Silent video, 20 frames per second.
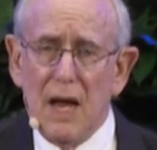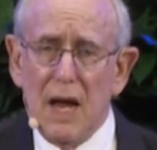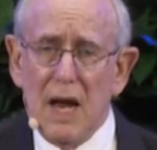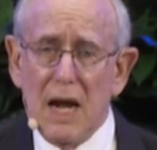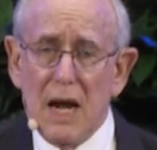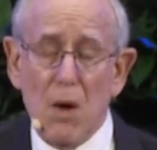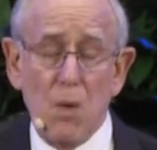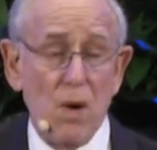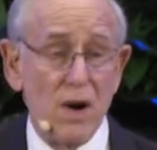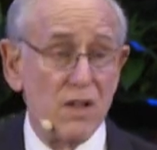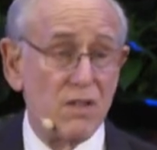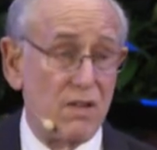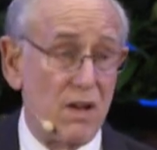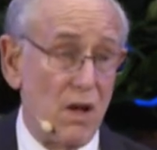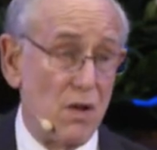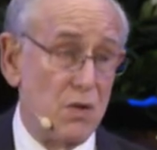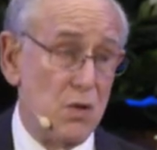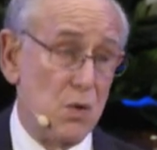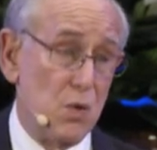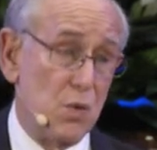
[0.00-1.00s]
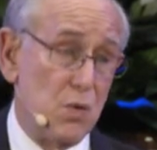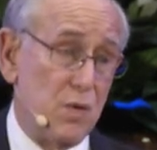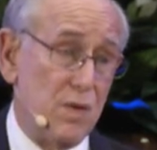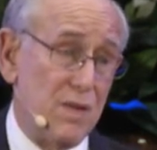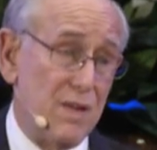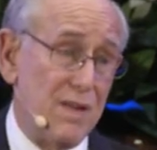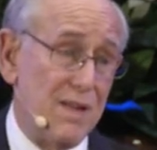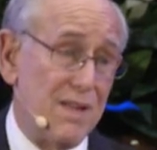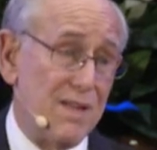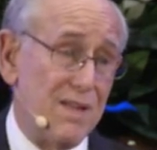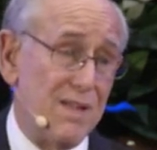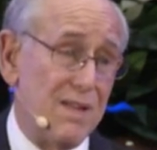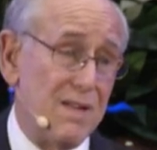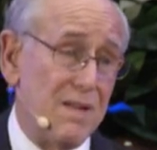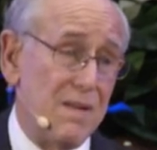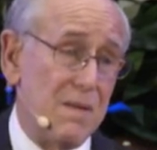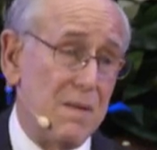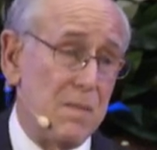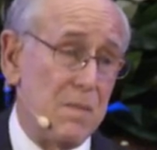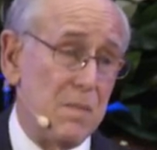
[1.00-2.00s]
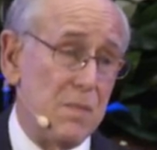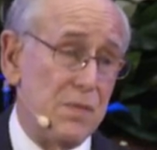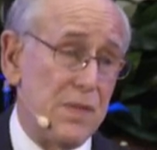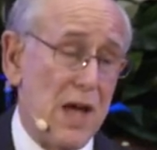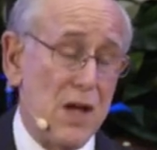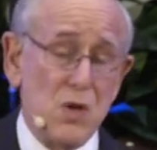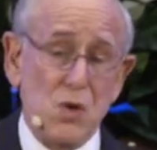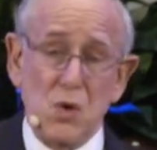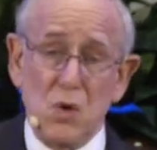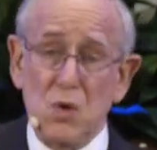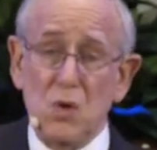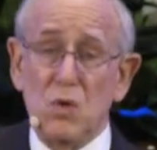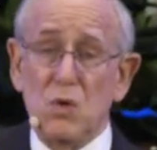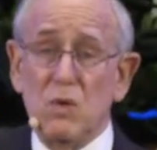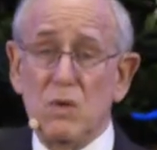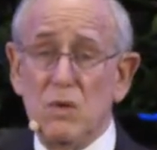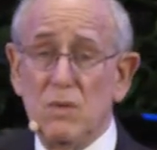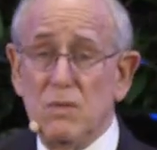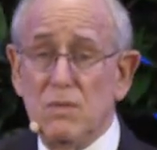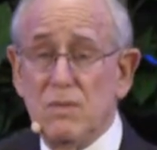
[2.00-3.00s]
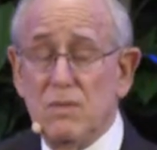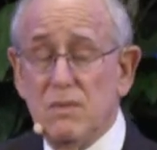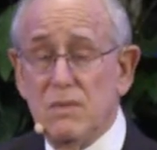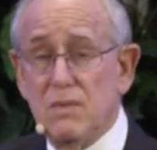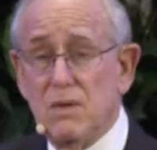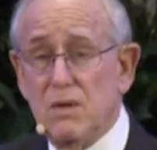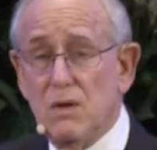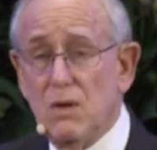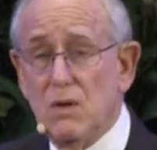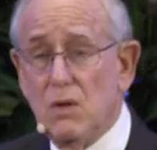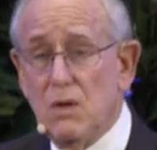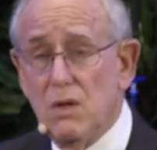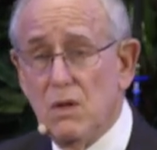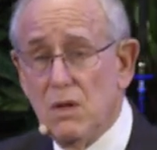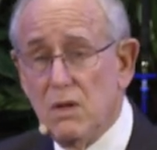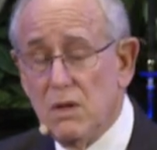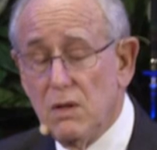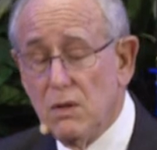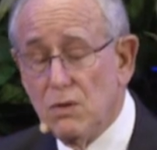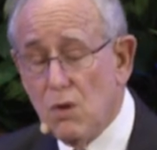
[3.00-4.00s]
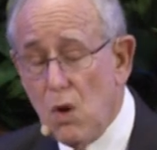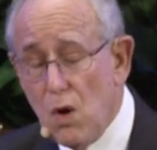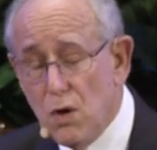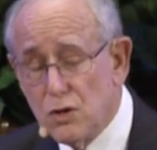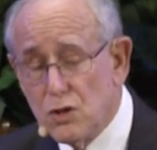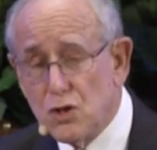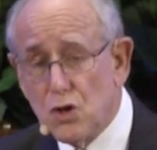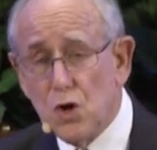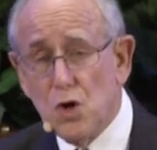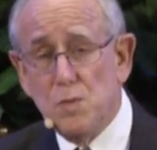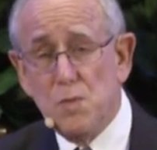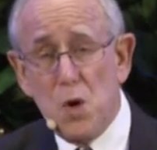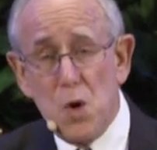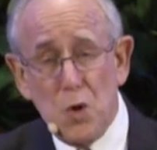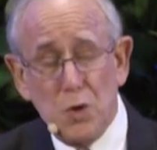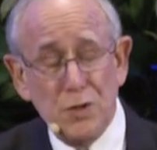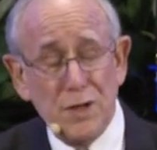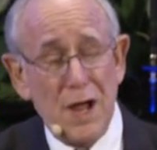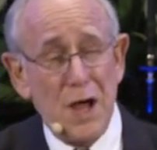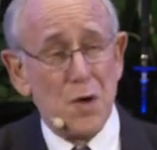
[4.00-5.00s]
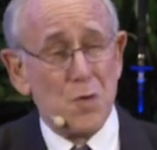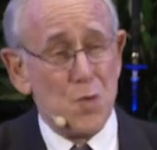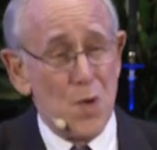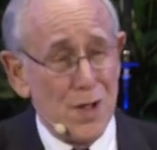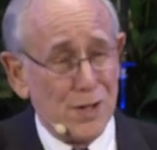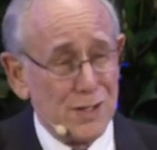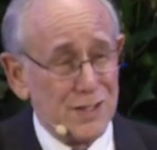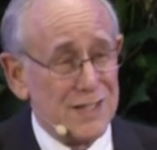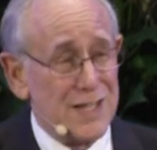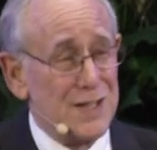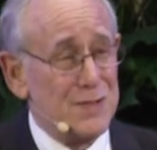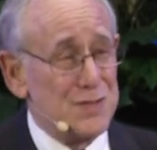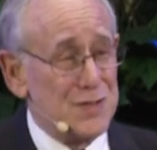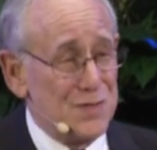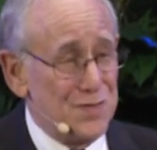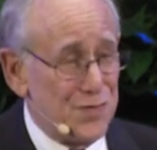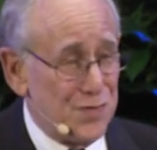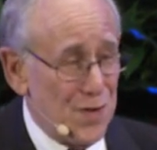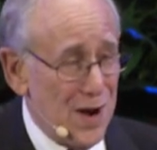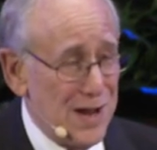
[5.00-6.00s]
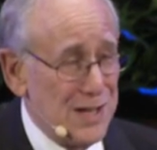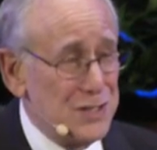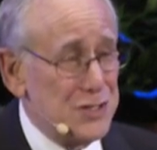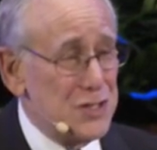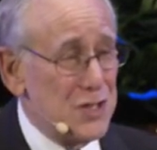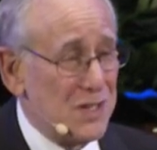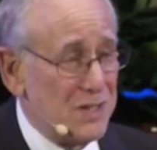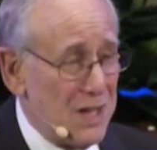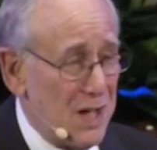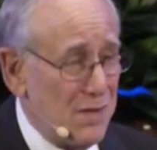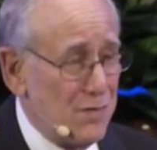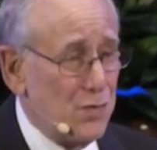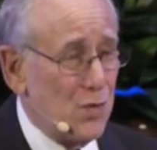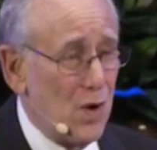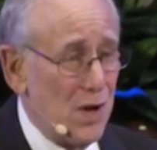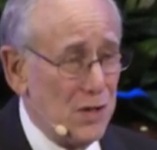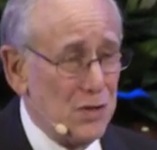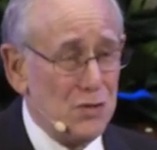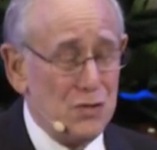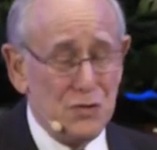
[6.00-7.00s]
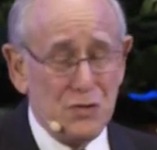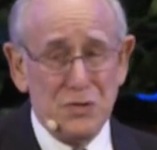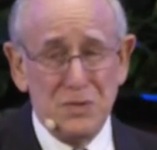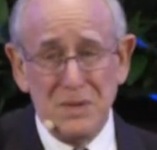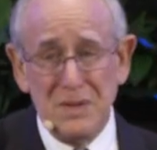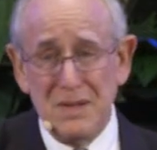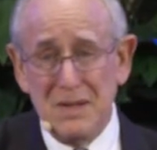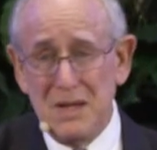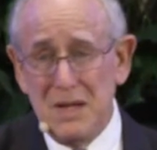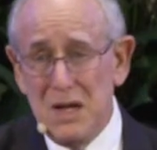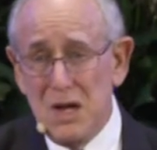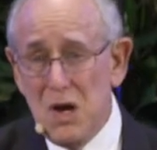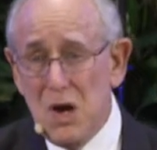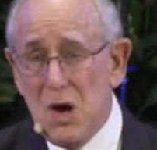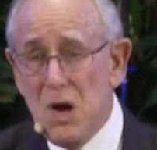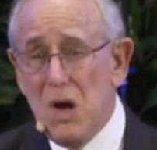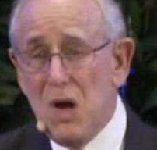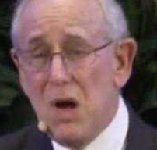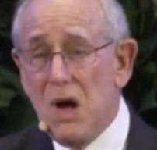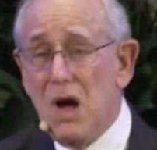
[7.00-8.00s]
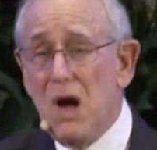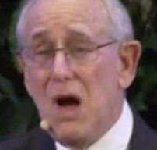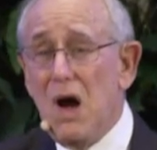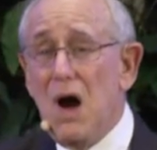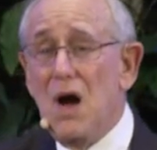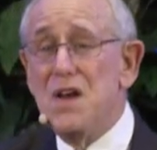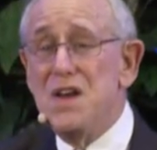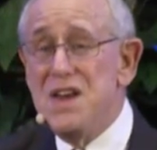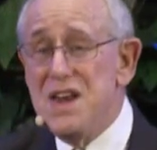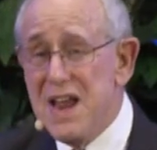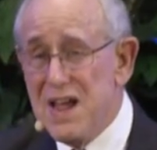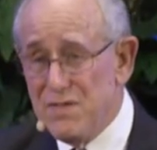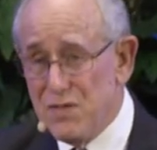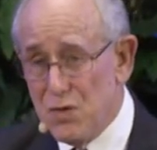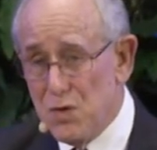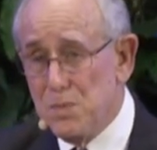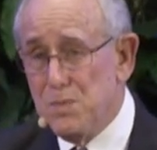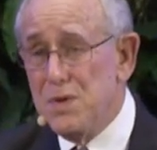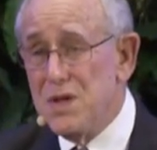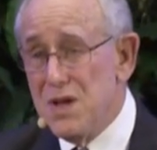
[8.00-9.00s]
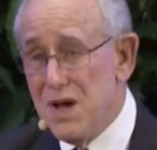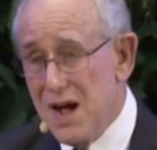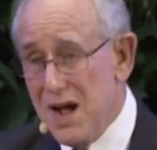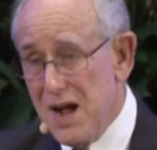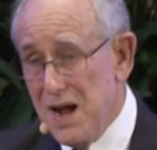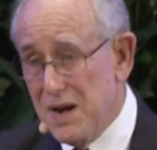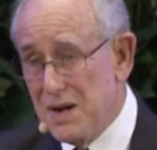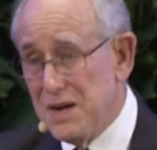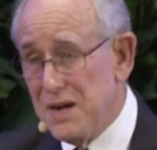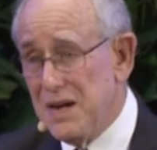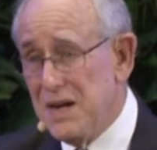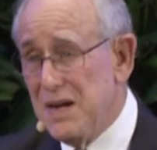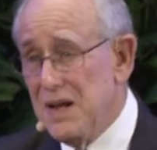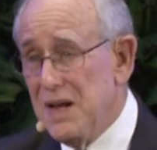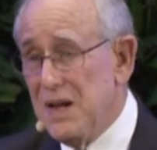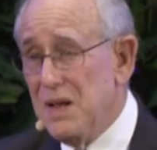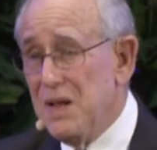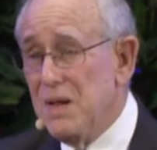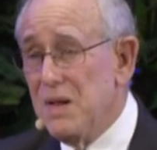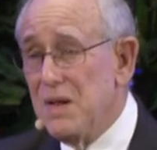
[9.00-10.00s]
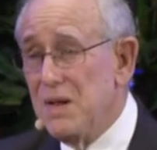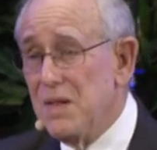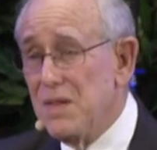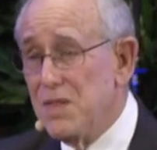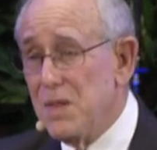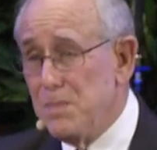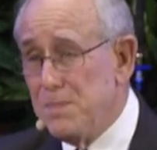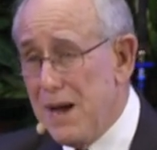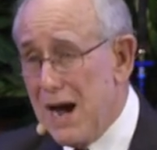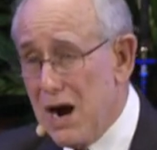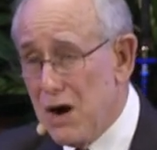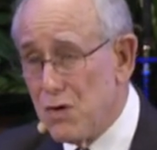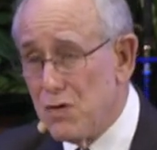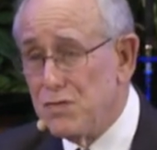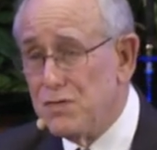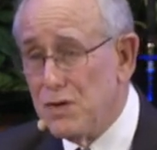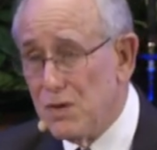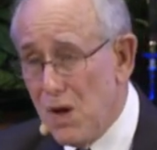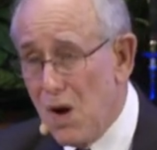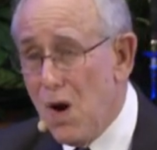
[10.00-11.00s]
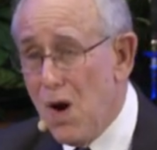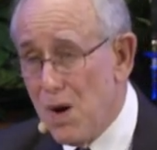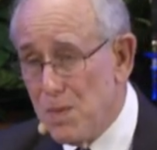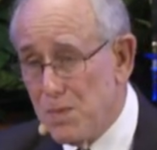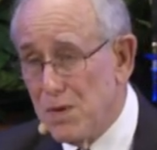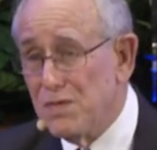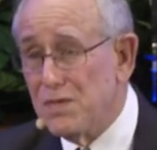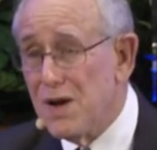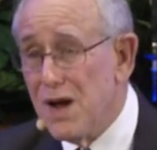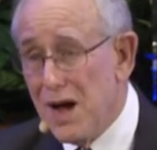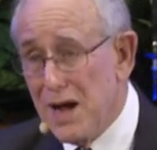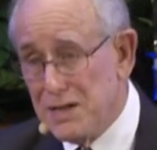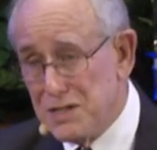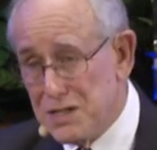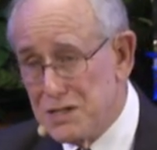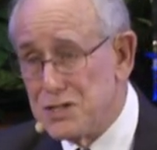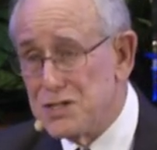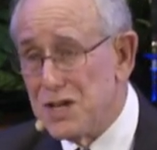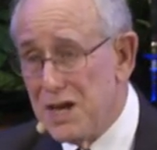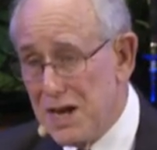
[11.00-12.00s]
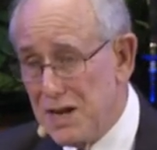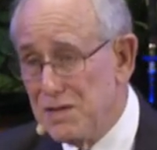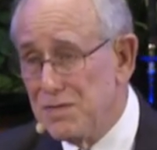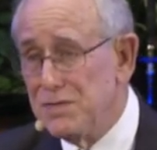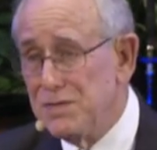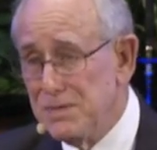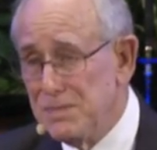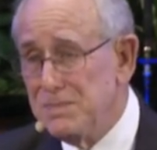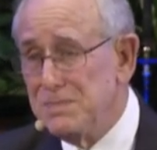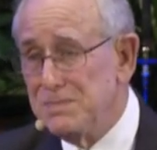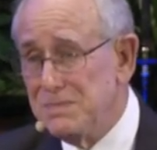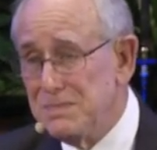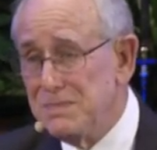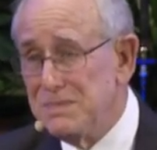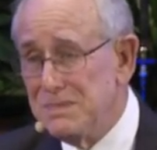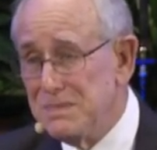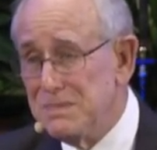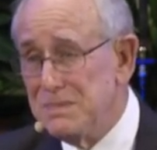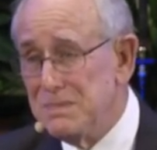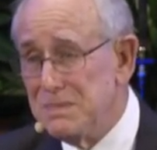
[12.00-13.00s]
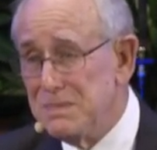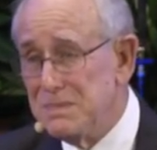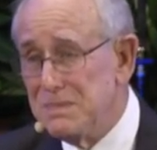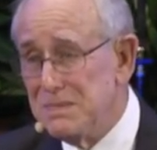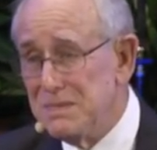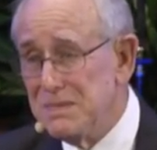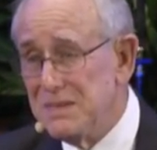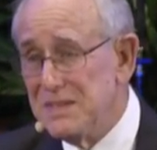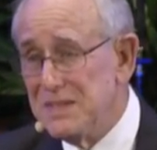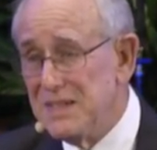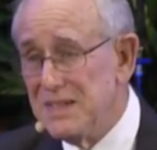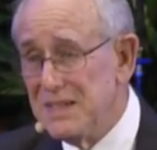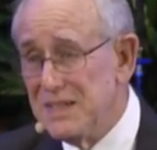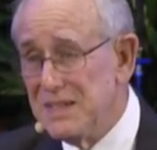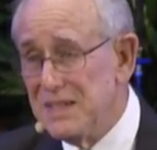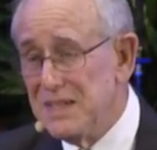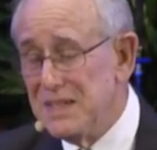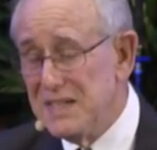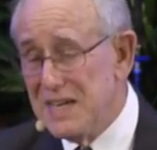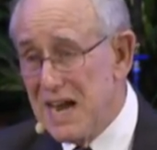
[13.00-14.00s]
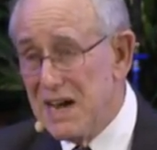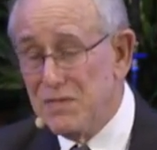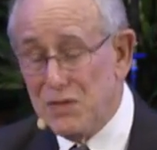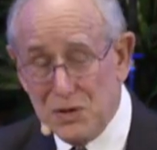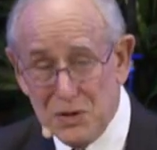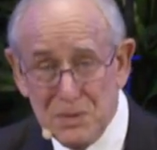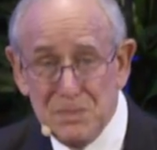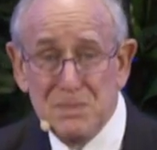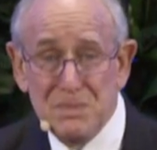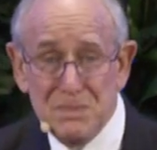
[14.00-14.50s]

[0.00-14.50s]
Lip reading: And I want to tell you that your long-term holdout relatives and friends and loved ones are never beyond the powerful arm of God to save. Amen. Never.